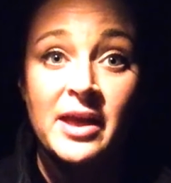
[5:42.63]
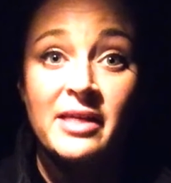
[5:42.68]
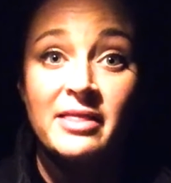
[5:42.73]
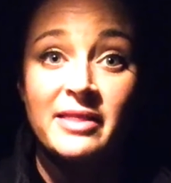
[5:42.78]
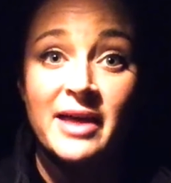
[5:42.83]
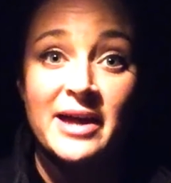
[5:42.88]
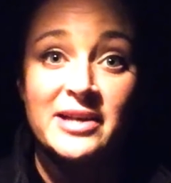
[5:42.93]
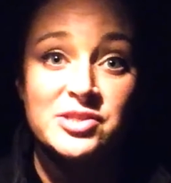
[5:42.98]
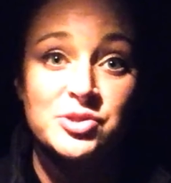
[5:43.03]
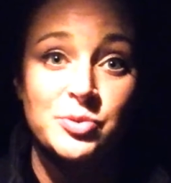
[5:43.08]

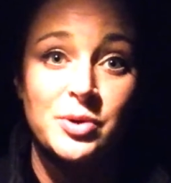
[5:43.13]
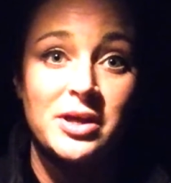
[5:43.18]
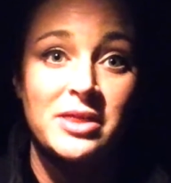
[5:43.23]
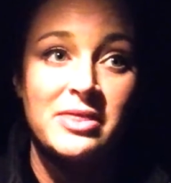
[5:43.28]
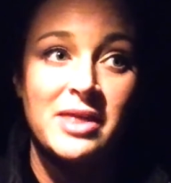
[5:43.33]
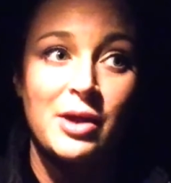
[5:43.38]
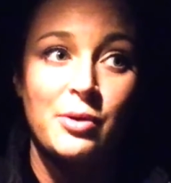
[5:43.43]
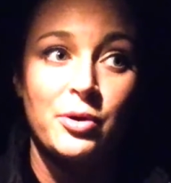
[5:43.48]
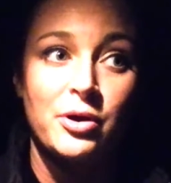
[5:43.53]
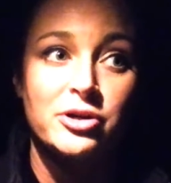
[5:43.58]
Last week
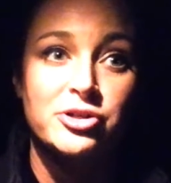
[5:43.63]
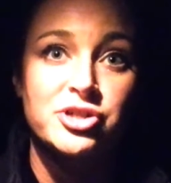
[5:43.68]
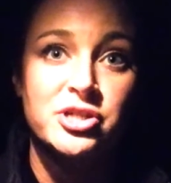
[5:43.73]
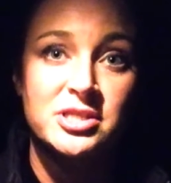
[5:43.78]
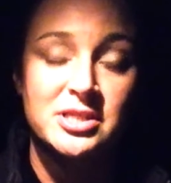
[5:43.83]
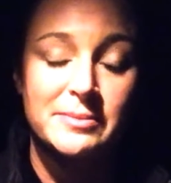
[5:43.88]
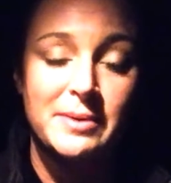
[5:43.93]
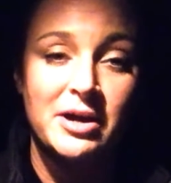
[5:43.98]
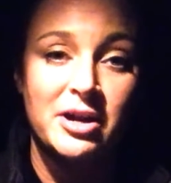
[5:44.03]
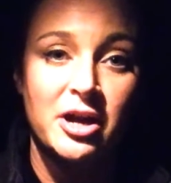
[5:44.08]
they were
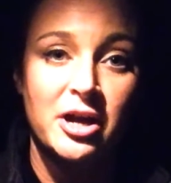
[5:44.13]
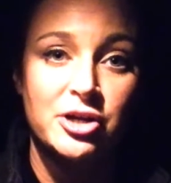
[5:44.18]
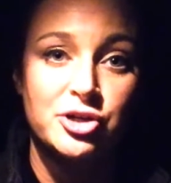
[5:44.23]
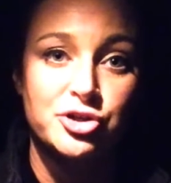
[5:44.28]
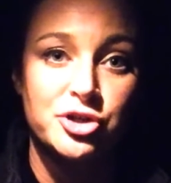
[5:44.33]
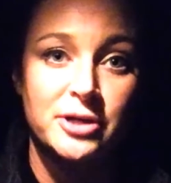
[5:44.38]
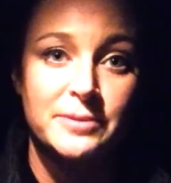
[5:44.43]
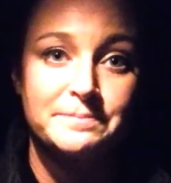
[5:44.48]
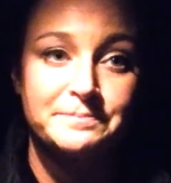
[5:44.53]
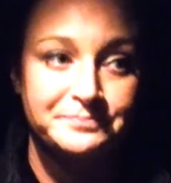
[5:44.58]
just about
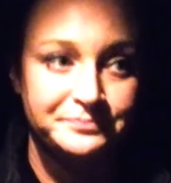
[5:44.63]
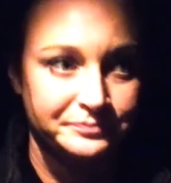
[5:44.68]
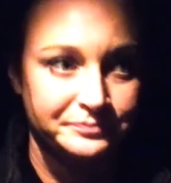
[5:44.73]
100.